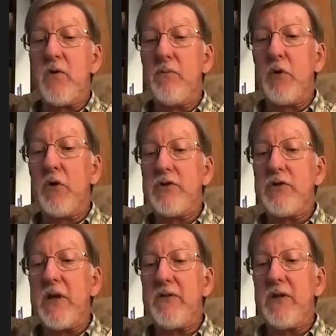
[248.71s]
of
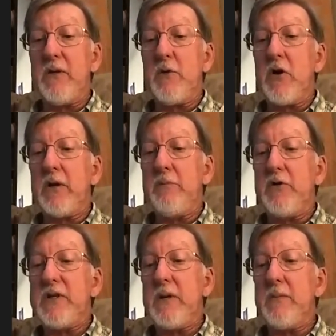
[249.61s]
birds at the American
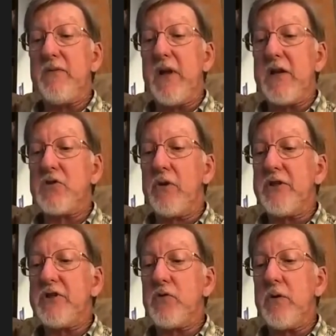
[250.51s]
Museum of Natural
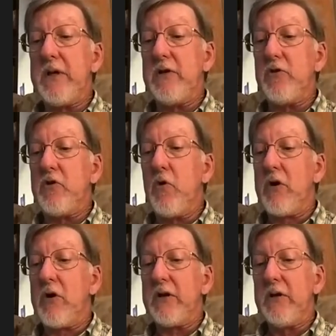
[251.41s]
History in New
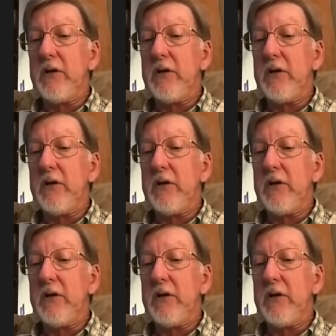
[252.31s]
York,